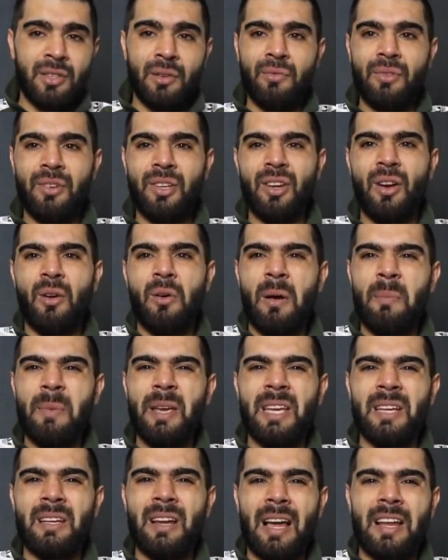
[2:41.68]
you know what I
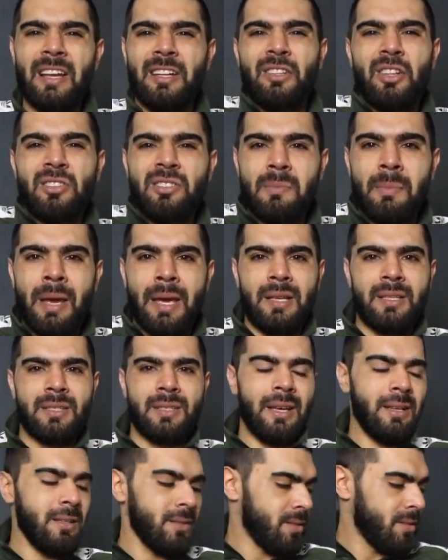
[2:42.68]
mean? Like, it doesn't make
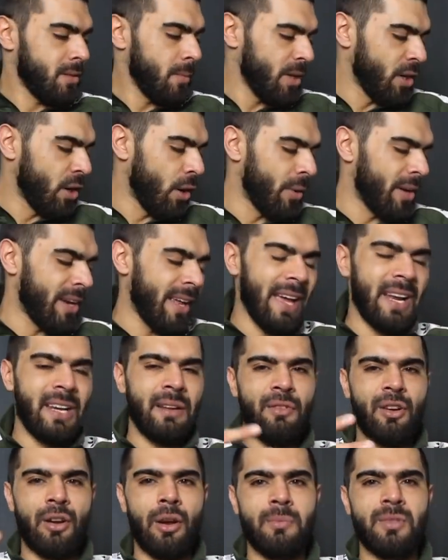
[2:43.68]
sense to be going ahead
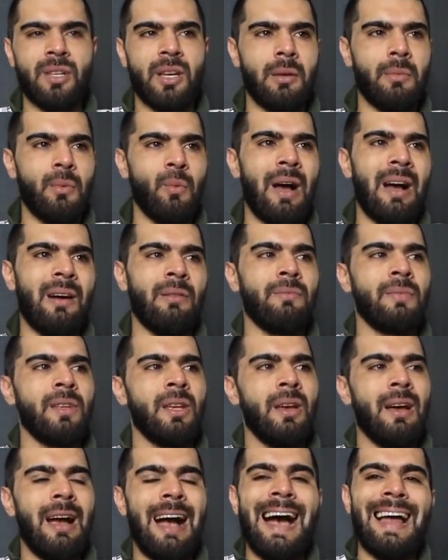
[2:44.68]
if clubs are going to, wow,
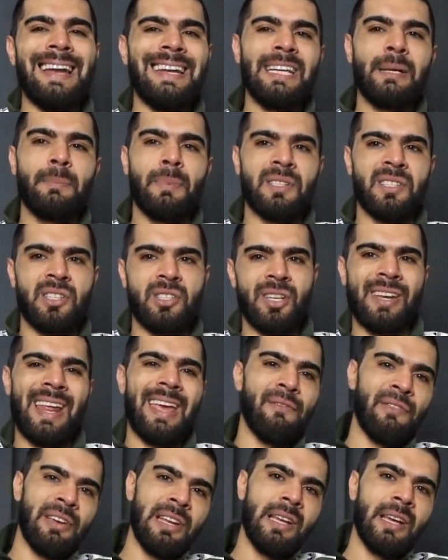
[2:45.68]
our league position
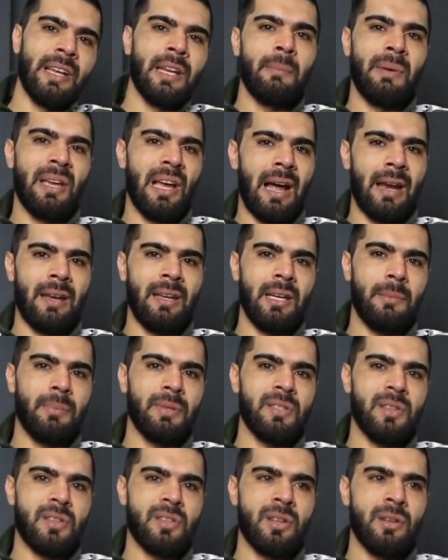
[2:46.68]
ain't really going to be our league
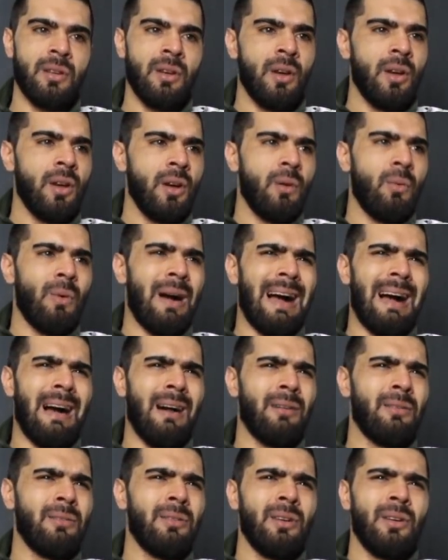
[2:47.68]
position.
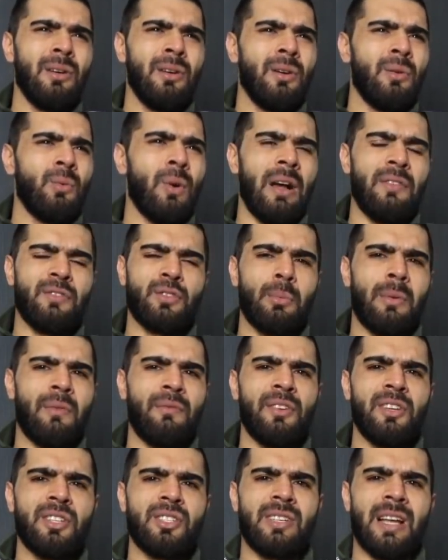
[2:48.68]
Wow, what if someone
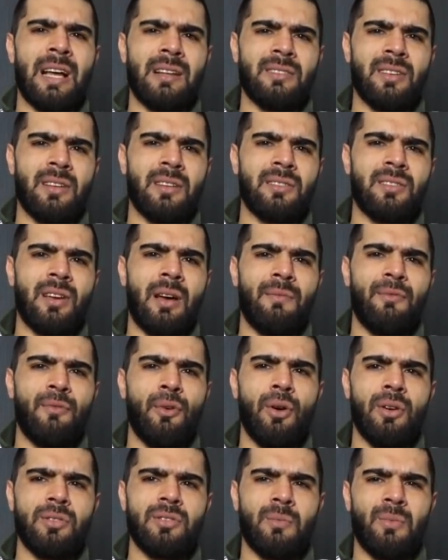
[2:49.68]
finishes outside the top
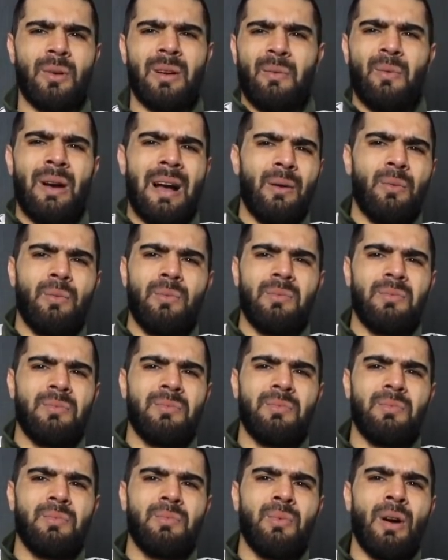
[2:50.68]
four? Wow,
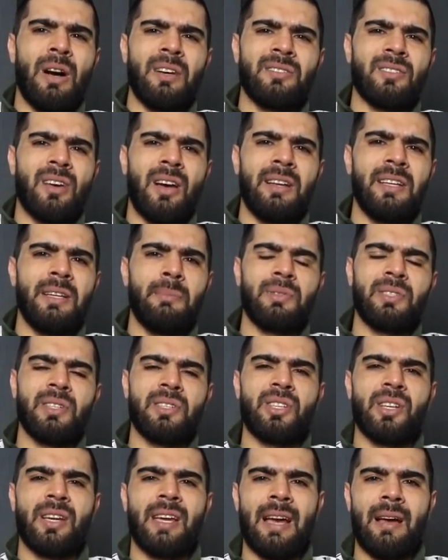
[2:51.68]
why does our league
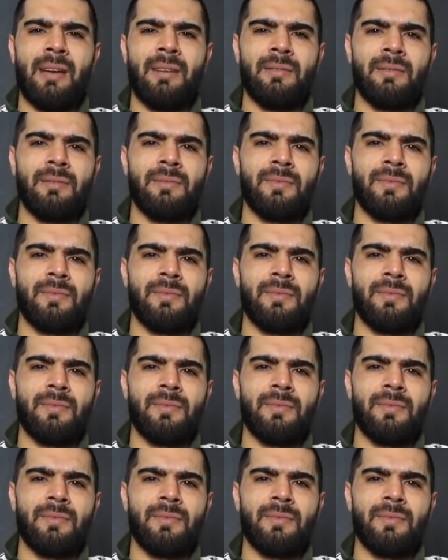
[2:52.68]
position count?